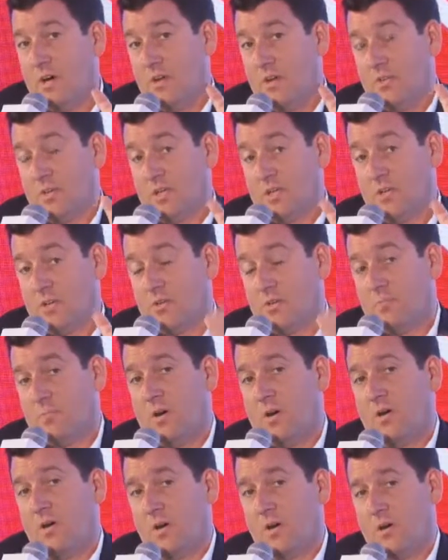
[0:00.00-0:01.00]
I think, another
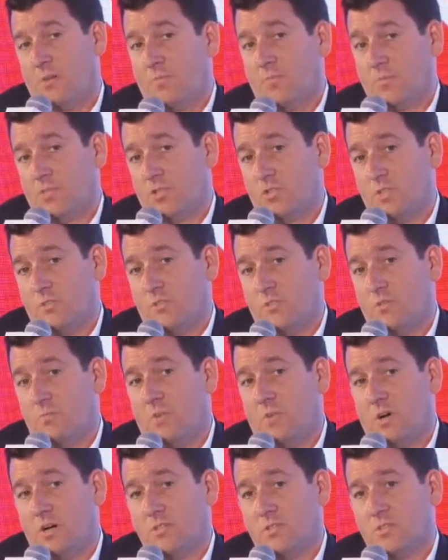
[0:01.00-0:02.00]
uh, shifted
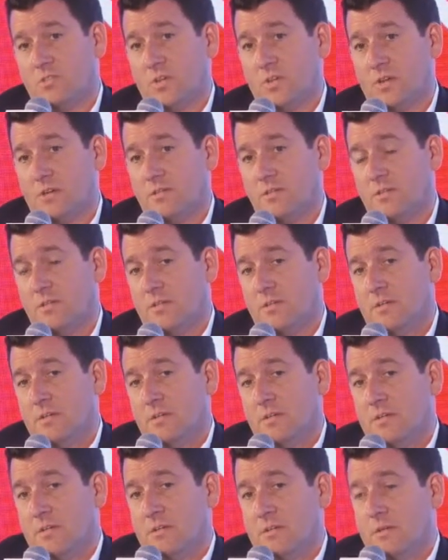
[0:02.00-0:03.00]
mindset,
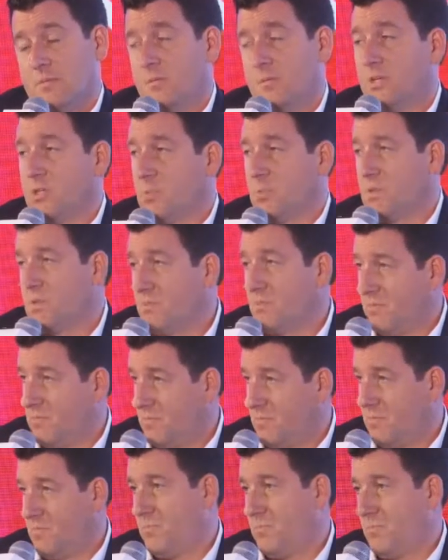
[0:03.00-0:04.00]
because when
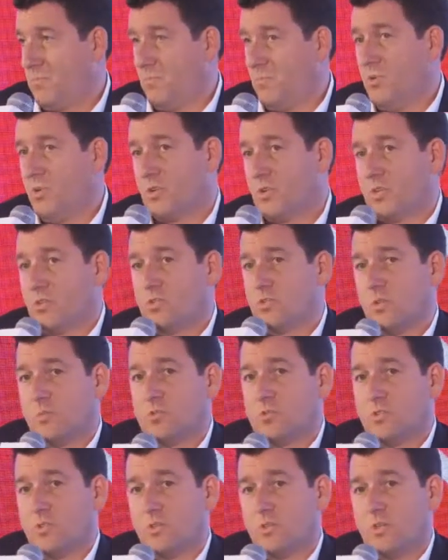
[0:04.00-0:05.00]
your
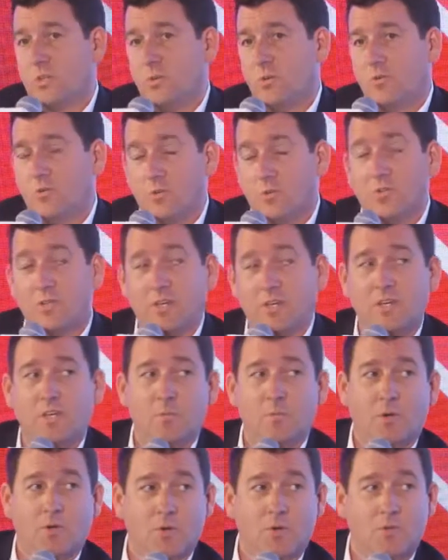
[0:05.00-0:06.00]
consumers look at you, they're thinking
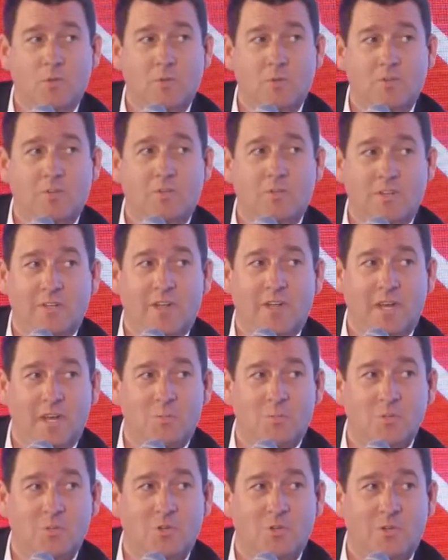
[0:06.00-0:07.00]
about Uber and
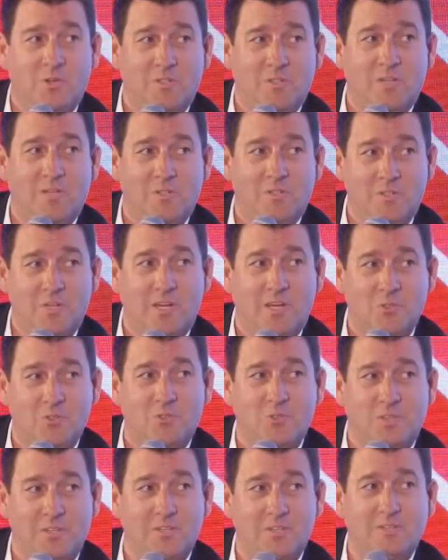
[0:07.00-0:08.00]
Amazon and
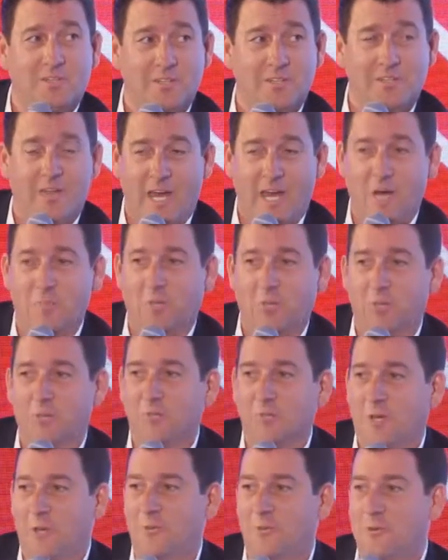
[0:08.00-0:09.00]
Tesla and
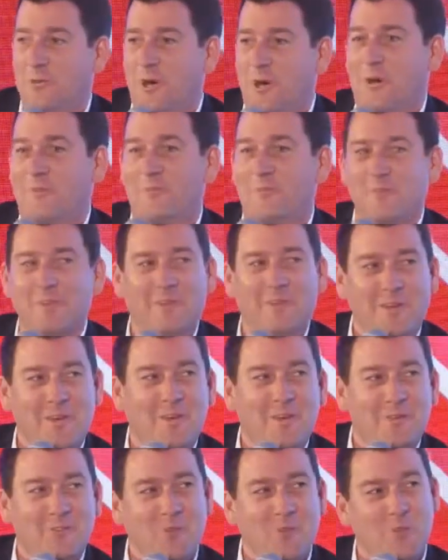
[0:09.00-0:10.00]
Apple, and they're not,
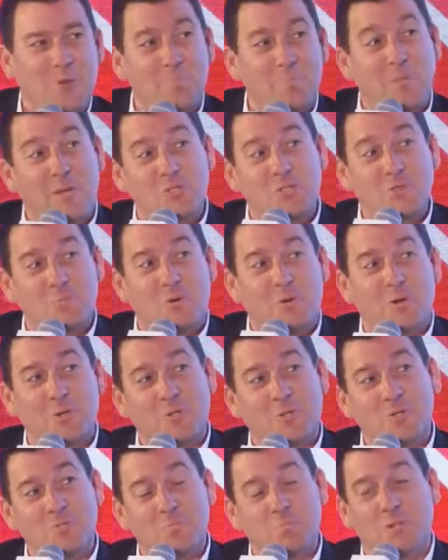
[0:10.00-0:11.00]
so their
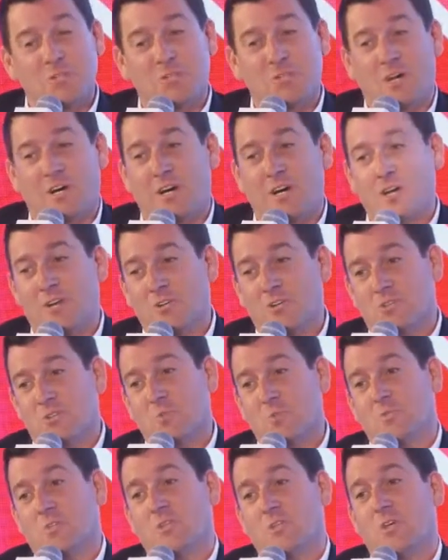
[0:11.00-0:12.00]
benchmark is much higher in
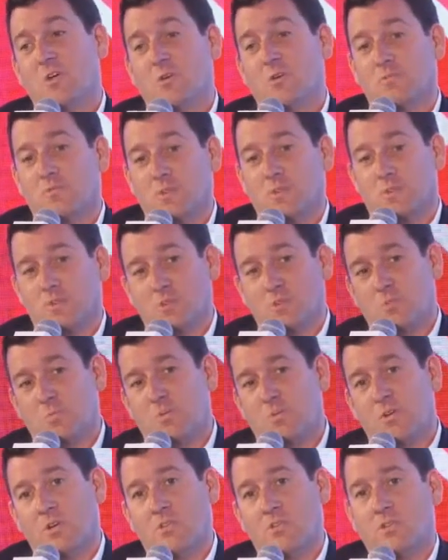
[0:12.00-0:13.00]
terms of the overall
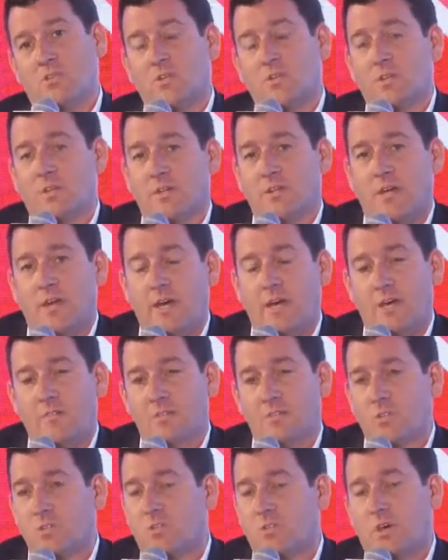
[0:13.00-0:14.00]
experience that they're going to have, and
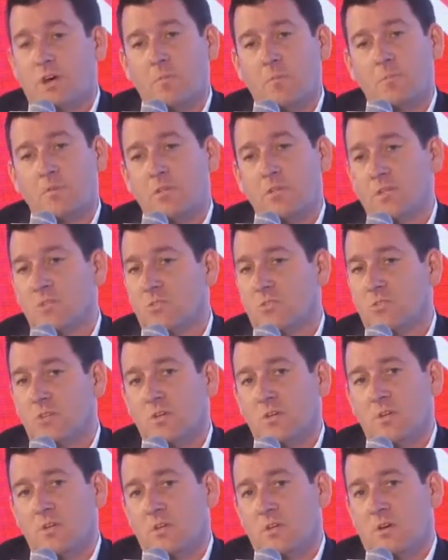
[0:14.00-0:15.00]
those companies
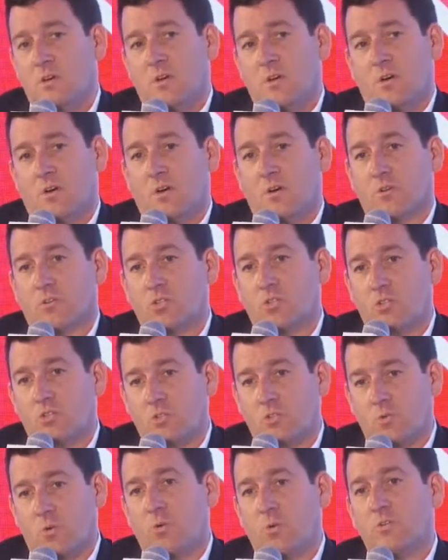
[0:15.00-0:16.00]
are
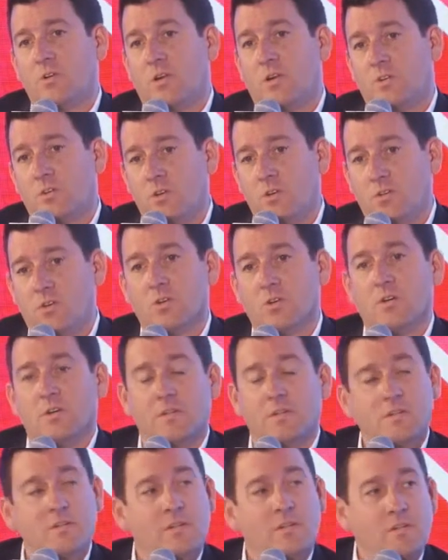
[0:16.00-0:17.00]
extraordinarily
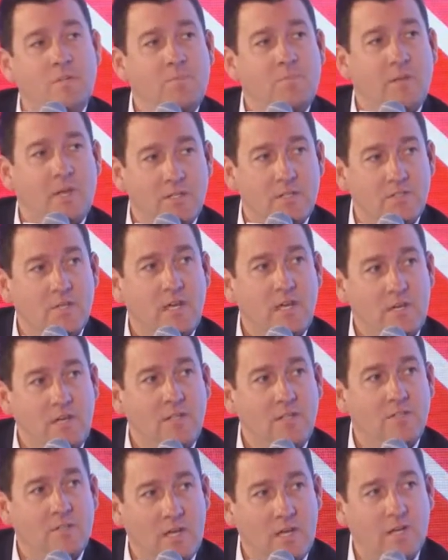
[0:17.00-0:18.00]
good at taking
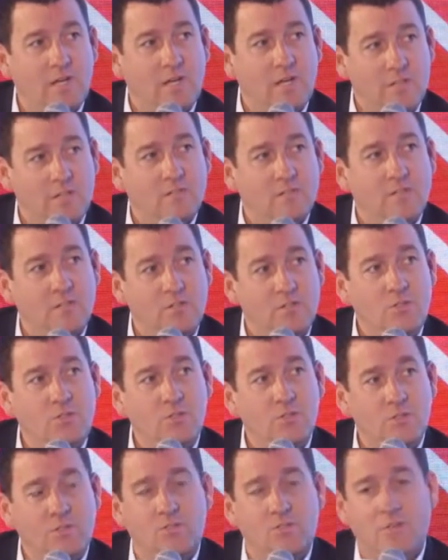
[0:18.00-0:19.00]
data and
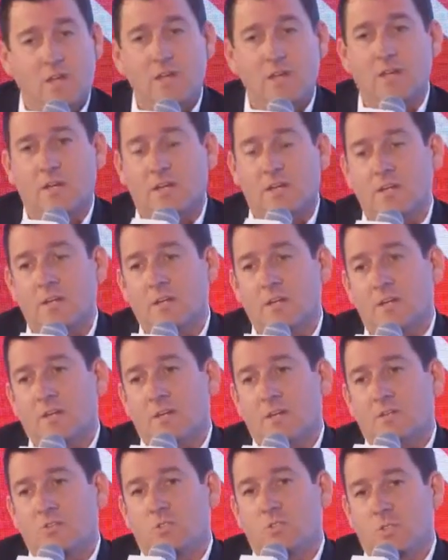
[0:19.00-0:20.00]
using data
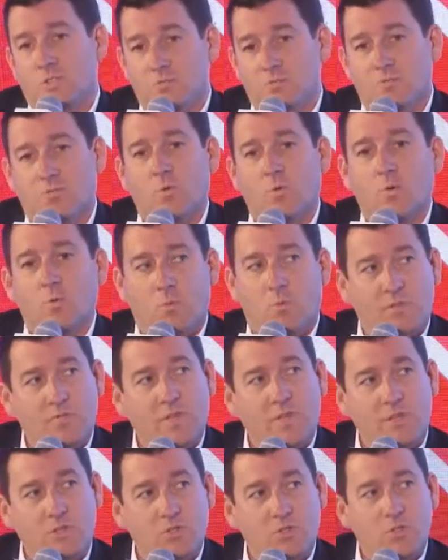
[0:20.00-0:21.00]
to inform what
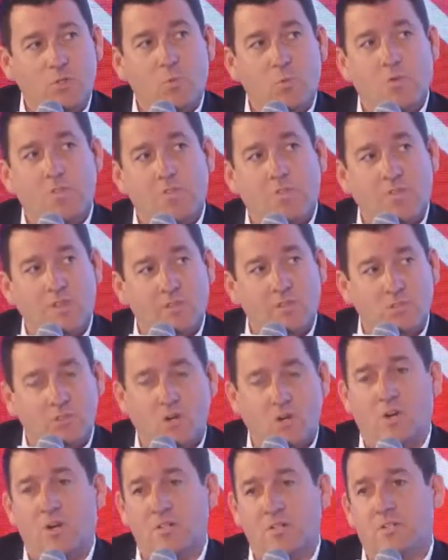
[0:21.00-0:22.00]
they do, whether that's
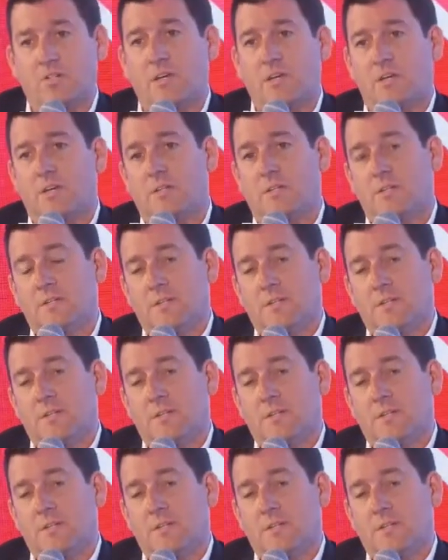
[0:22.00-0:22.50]
content,